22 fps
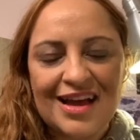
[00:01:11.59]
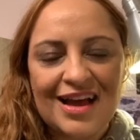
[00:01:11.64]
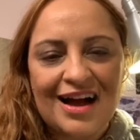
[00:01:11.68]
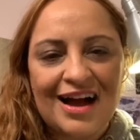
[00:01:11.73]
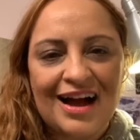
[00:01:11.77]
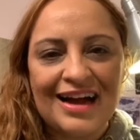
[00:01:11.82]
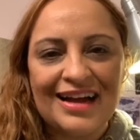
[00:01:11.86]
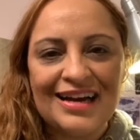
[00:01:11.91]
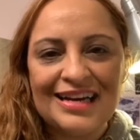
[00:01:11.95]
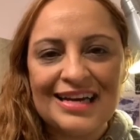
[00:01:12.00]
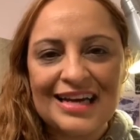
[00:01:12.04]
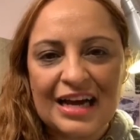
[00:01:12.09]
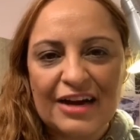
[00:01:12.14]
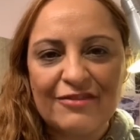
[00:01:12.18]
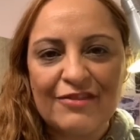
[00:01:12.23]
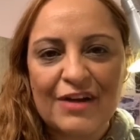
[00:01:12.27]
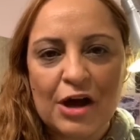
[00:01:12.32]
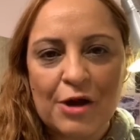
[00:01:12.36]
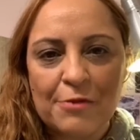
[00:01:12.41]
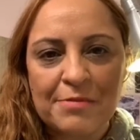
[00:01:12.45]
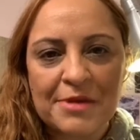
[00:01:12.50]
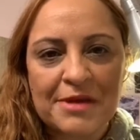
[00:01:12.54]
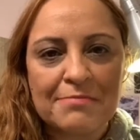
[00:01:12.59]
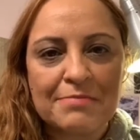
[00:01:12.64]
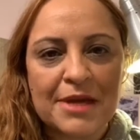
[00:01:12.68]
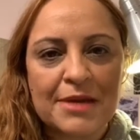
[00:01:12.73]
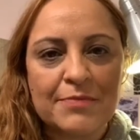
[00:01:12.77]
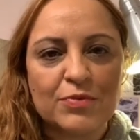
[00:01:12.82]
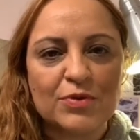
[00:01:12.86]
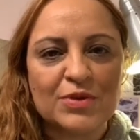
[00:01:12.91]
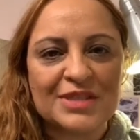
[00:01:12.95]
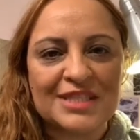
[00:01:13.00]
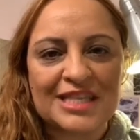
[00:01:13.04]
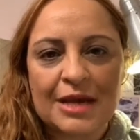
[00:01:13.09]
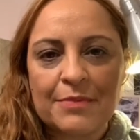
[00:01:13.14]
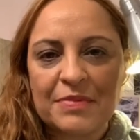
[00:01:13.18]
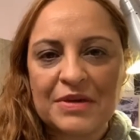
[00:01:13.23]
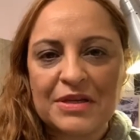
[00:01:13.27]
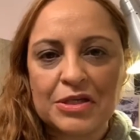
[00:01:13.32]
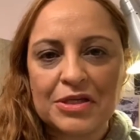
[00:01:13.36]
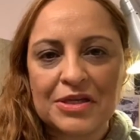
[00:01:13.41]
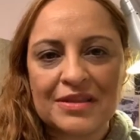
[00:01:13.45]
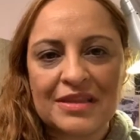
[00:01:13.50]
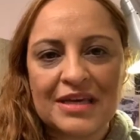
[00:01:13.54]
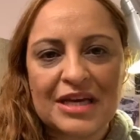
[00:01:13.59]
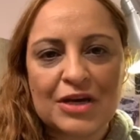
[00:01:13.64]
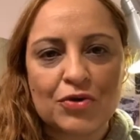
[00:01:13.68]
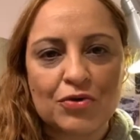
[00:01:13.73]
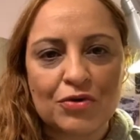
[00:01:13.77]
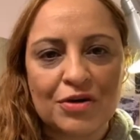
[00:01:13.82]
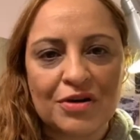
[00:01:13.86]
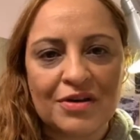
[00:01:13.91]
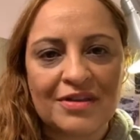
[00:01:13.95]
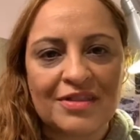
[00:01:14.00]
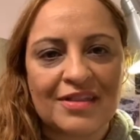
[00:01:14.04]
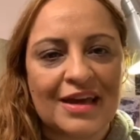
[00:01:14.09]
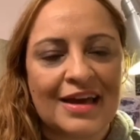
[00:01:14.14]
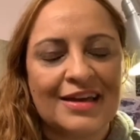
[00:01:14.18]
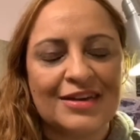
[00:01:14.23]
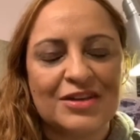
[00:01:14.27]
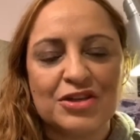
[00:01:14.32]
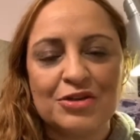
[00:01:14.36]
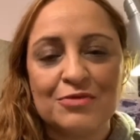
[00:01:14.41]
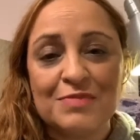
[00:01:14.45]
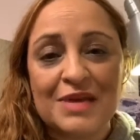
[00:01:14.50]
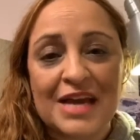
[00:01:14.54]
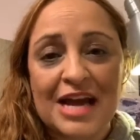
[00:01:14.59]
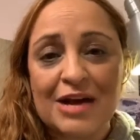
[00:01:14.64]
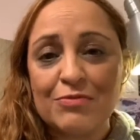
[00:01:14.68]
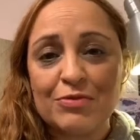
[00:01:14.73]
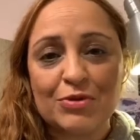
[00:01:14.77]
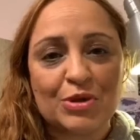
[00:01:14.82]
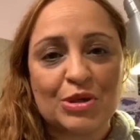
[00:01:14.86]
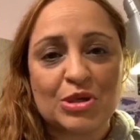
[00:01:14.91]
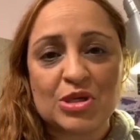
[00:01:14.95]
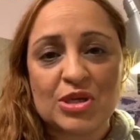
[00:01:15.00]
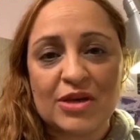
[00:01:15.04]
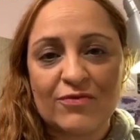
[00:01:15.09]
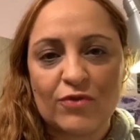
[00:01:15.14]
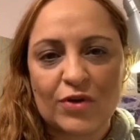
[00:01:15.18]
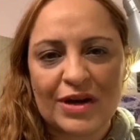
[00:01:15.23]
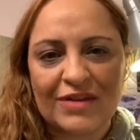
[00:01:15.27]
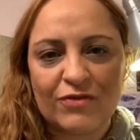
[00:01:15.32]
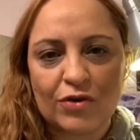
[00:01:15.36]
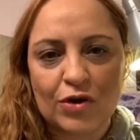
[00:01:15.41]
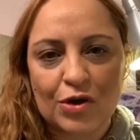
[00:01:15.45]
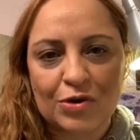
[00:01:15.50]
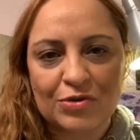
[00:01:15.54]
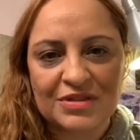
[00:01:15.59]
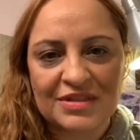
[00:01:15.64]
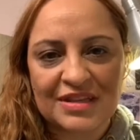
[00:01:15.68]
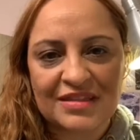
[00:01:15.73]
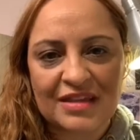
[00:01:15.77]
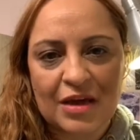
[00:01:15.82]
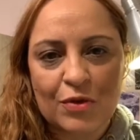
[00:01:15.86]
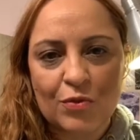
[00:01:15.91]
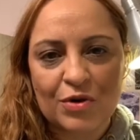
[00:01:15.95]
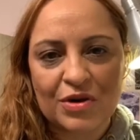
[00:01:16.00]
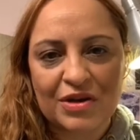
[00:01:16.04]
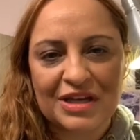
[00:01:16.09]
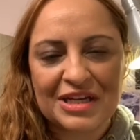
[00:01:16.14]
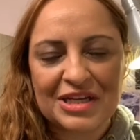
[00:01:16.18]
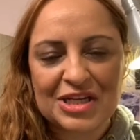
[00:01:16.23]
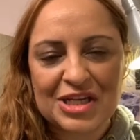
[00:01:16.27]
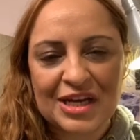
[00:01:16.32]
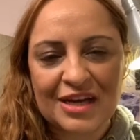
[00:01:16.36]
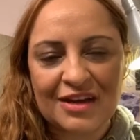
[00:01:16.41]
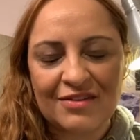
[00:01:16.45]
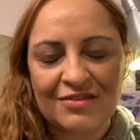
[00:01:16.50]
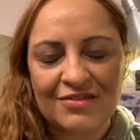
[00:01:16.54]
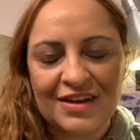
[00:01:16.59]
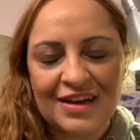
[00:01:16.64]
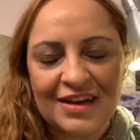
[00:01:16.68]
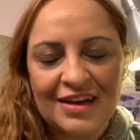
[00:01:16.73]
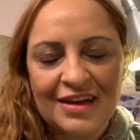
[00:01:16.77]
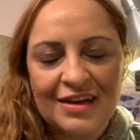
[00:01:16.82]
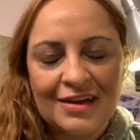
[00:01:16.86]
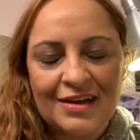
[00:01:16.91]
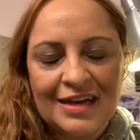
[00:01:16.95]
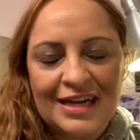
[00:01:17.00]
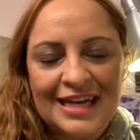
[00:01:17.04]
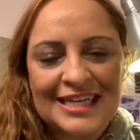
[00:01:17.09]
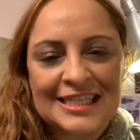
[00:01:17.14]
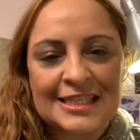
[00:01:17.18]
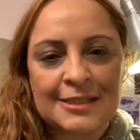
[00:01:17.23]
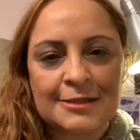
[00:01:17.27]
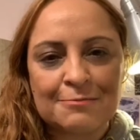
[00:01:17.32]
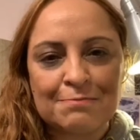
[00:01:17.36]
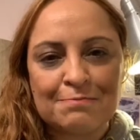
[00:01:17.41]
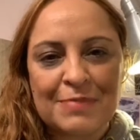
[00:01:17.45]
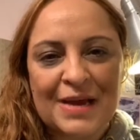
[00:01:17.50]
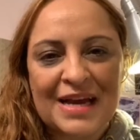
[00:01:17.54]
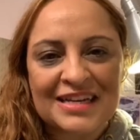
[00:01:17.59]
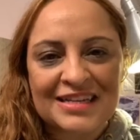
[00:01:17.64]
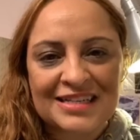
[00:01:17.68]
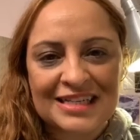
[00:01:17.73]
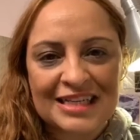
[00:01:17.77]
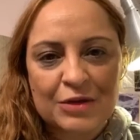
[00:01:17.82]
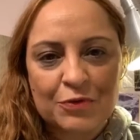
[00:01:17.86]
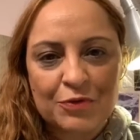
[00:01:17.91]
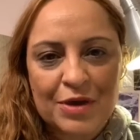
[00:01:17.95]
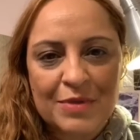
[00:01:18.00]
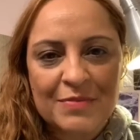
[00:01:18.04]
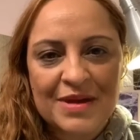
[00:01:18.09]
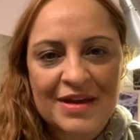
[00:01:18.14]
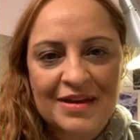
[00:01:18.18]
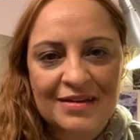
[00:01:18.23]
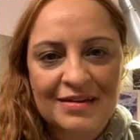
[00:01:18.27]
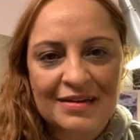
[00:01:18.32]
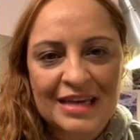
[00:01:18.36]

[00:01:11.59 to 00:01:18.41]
I love helping people step into their growth and to be able to achieve whatever goals that they want to achieve, especially women.